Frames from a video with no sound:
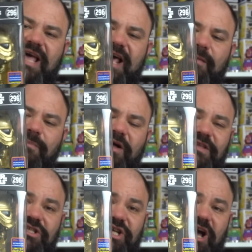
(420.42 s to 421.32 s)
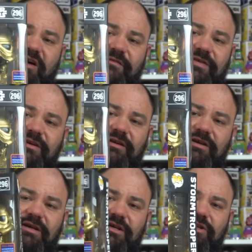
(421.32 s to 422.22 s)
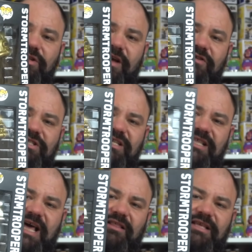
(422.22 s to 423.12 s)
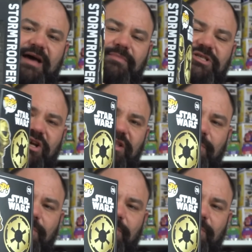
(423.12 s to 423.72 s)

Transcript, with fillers: that up on the shelf and you'll never see that damage on